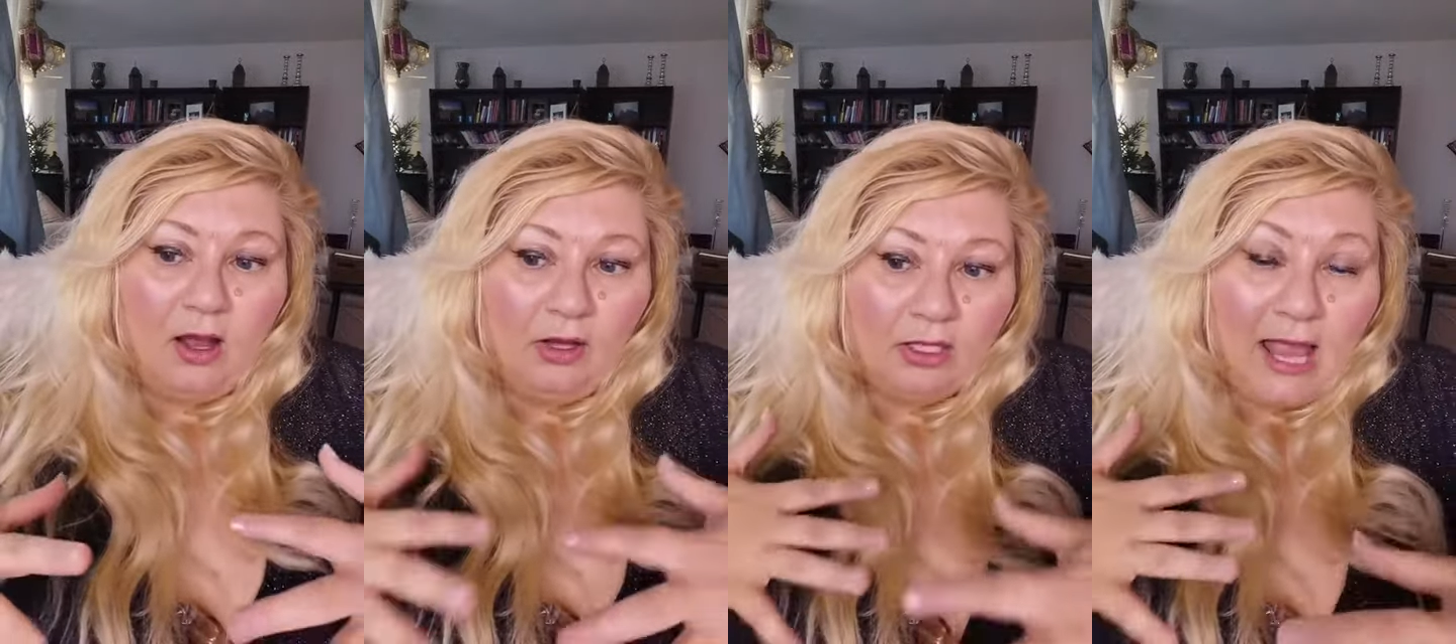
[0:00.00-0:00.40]

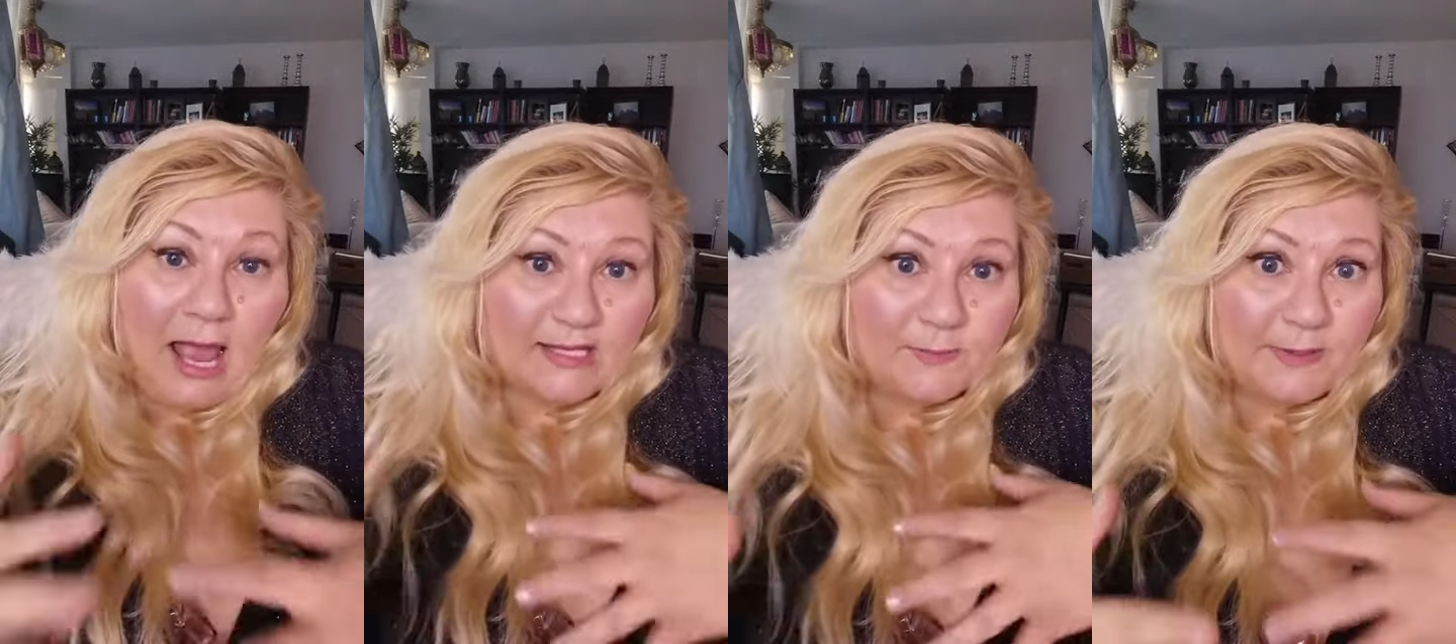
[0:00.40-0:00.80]
all
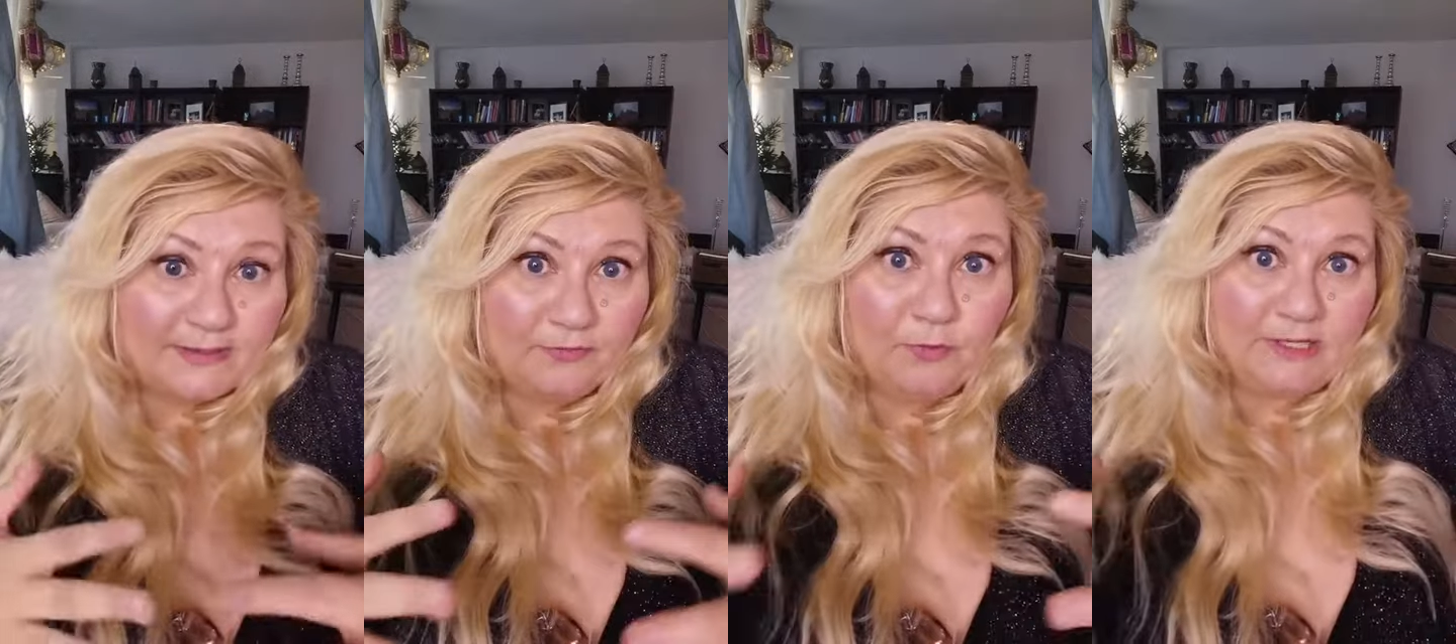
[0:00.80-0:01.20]

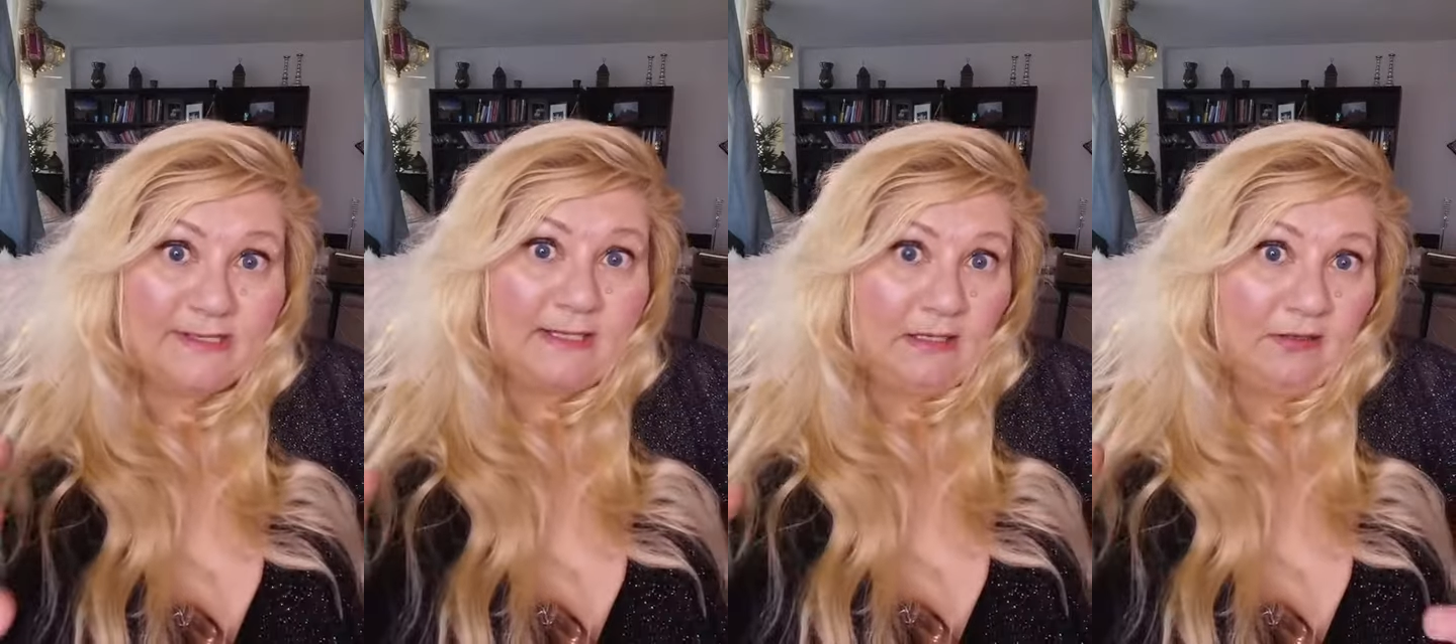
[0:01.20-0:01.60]
aspects of what
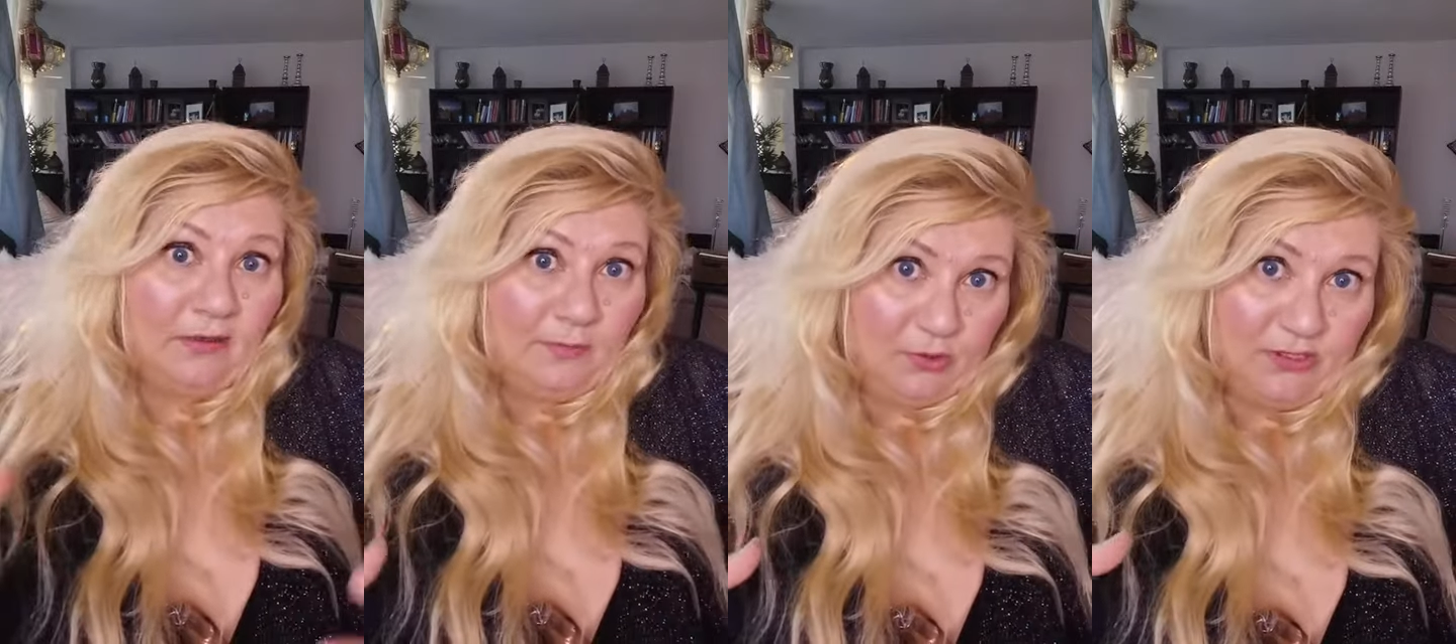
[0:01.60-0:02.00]
is needed
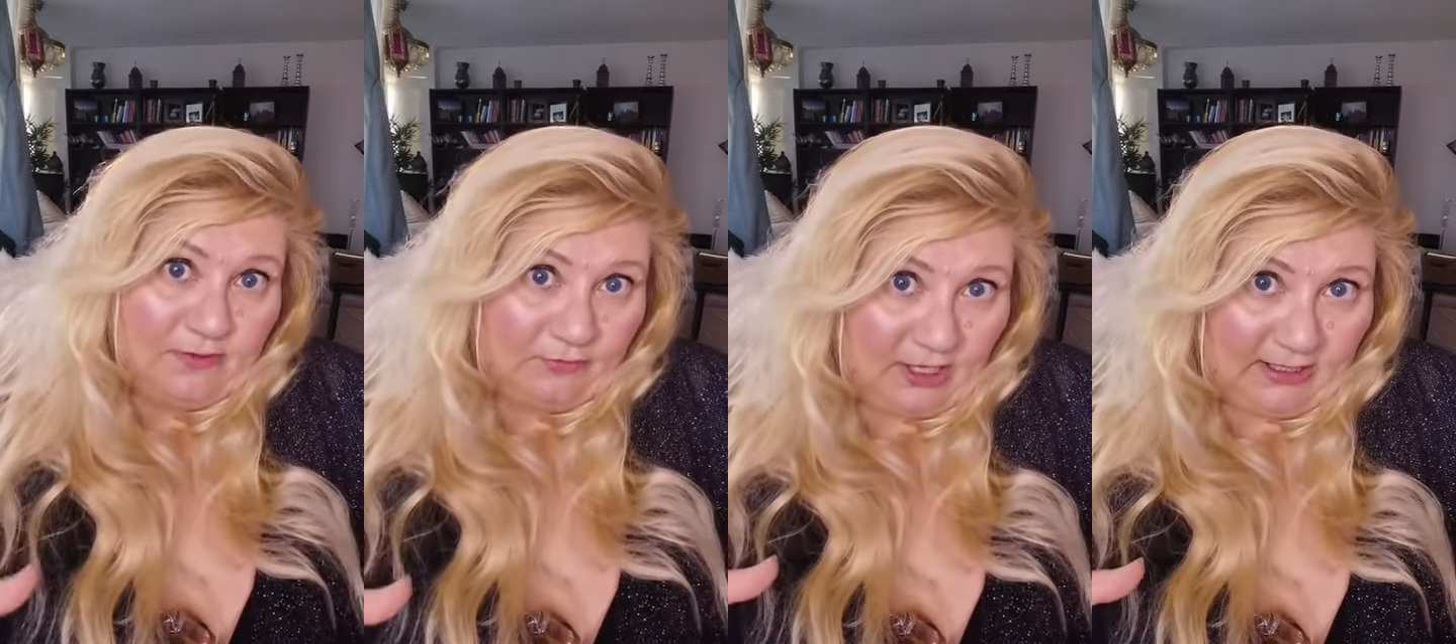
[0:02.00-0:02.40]
the most
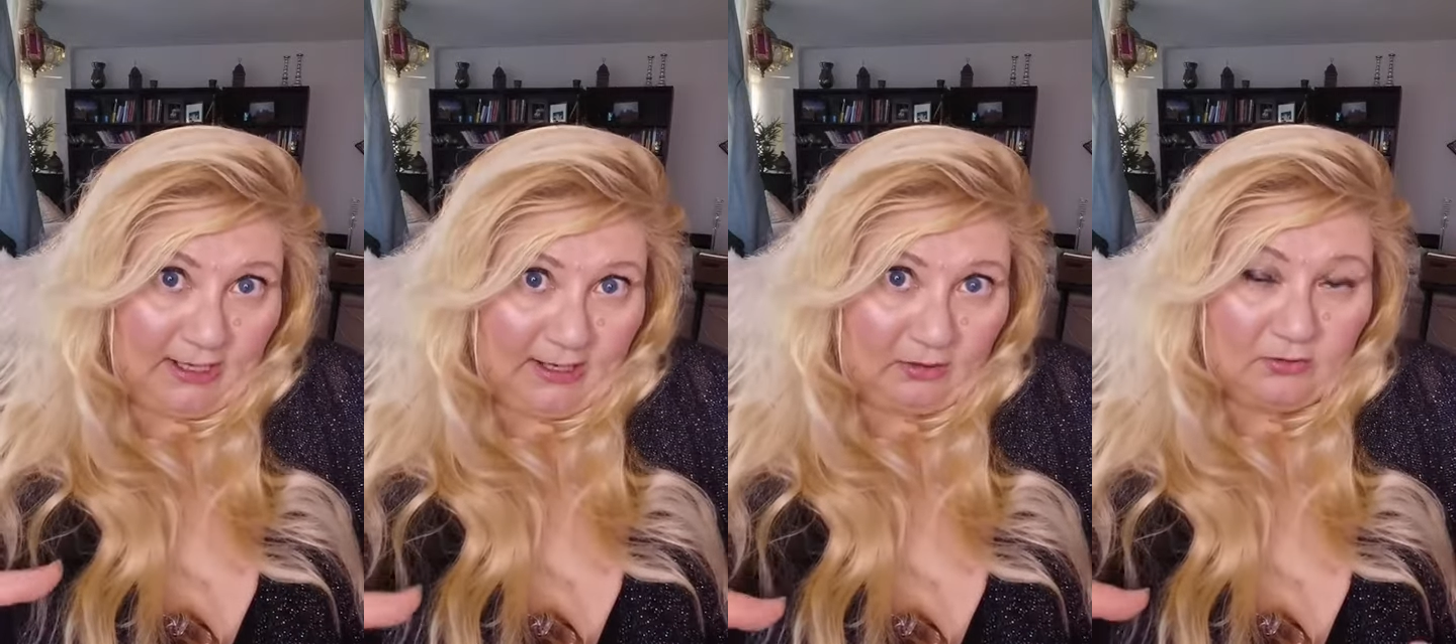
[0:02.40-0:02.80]
of right
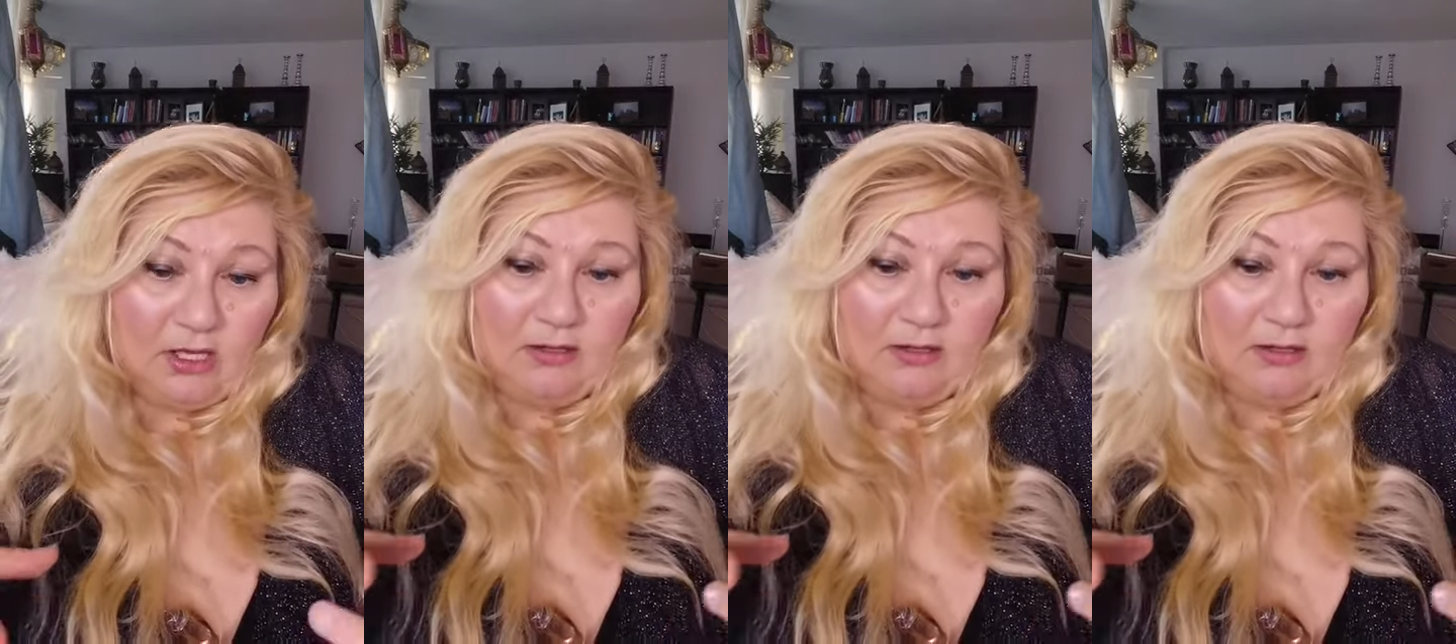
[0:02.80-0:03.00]
now.